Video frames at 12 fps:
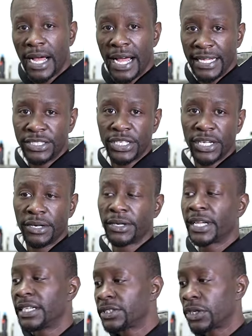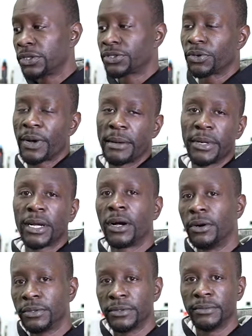IGL Kenzo ceramic
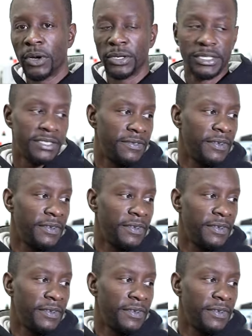coating on this